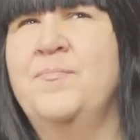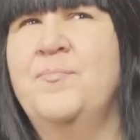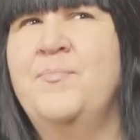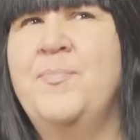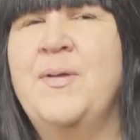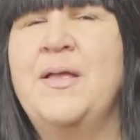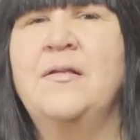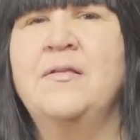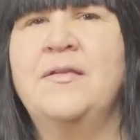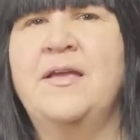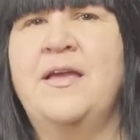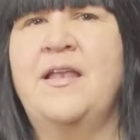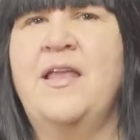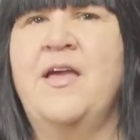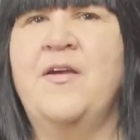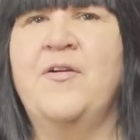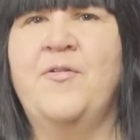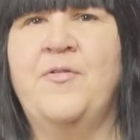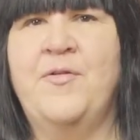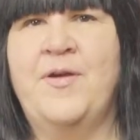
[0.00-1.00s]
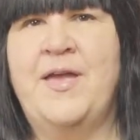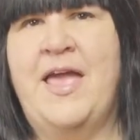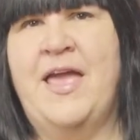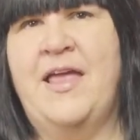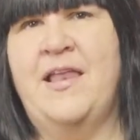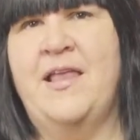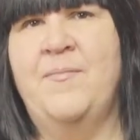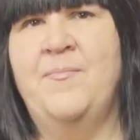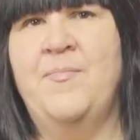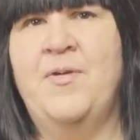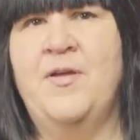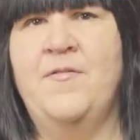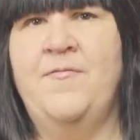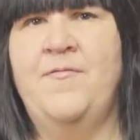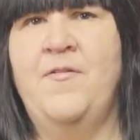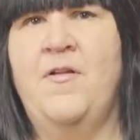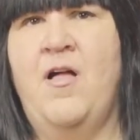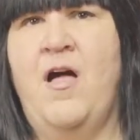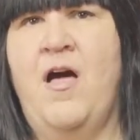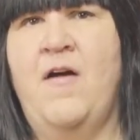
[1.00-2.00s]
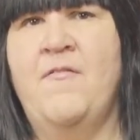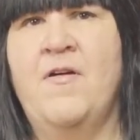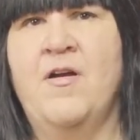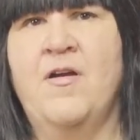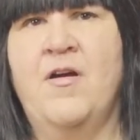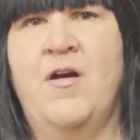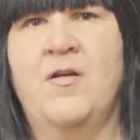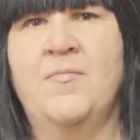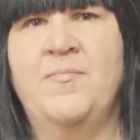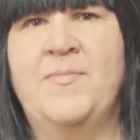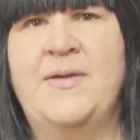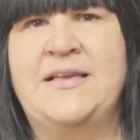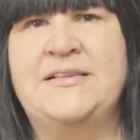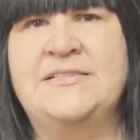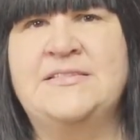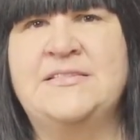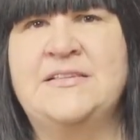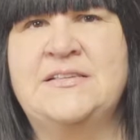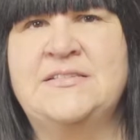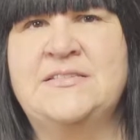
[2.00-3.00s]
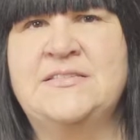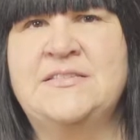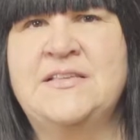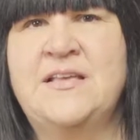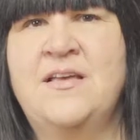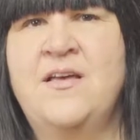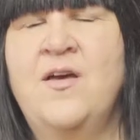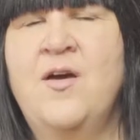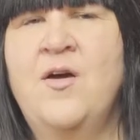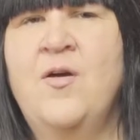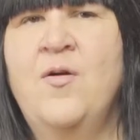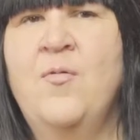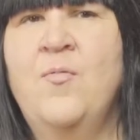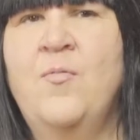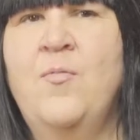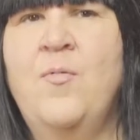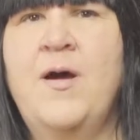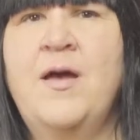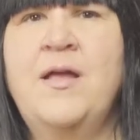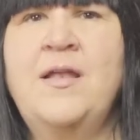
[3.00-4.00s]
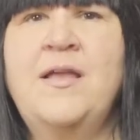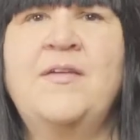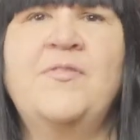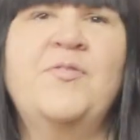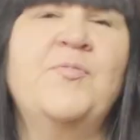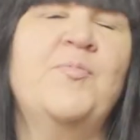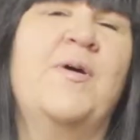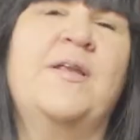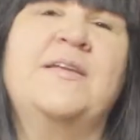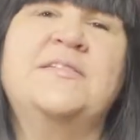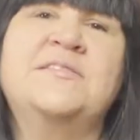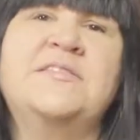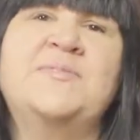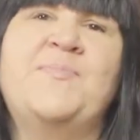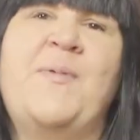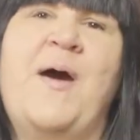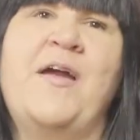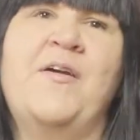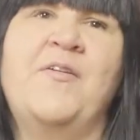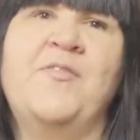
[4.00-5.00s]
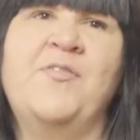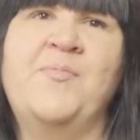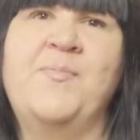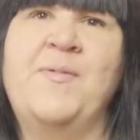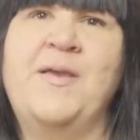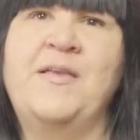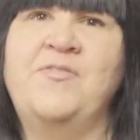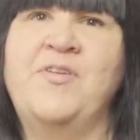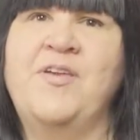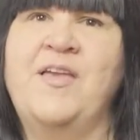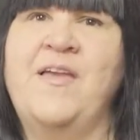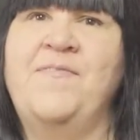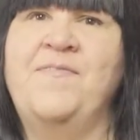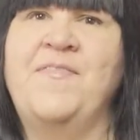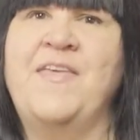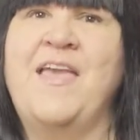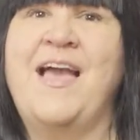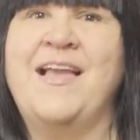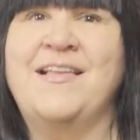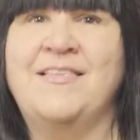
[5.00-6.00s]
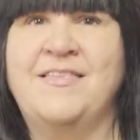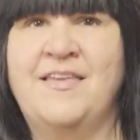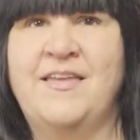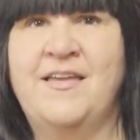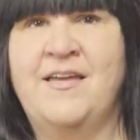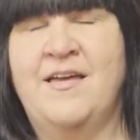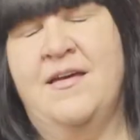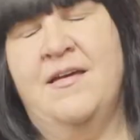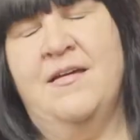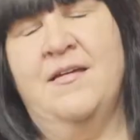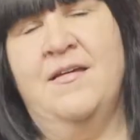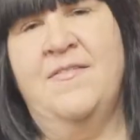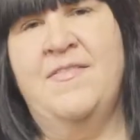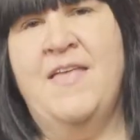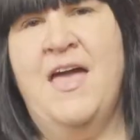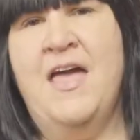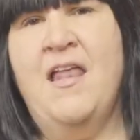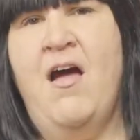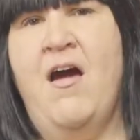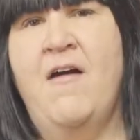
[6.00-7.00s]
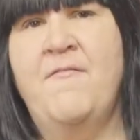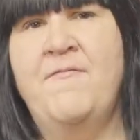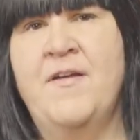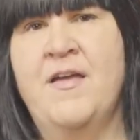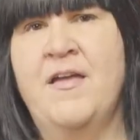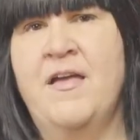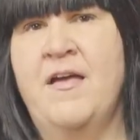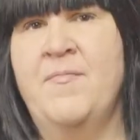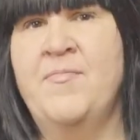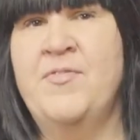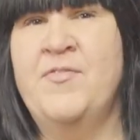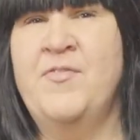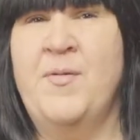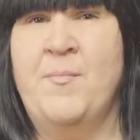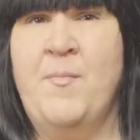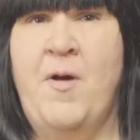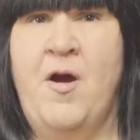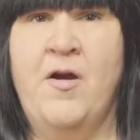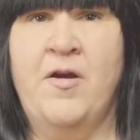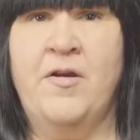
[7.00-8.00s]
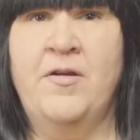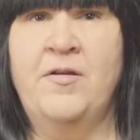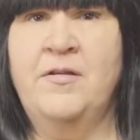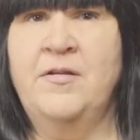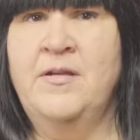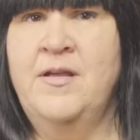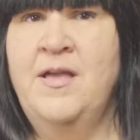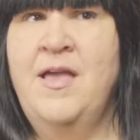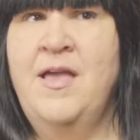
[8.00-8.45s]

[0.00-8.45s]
building and creating beautiful avant-garde pieces. One is what inspires me to get the idea, and that often comes from art.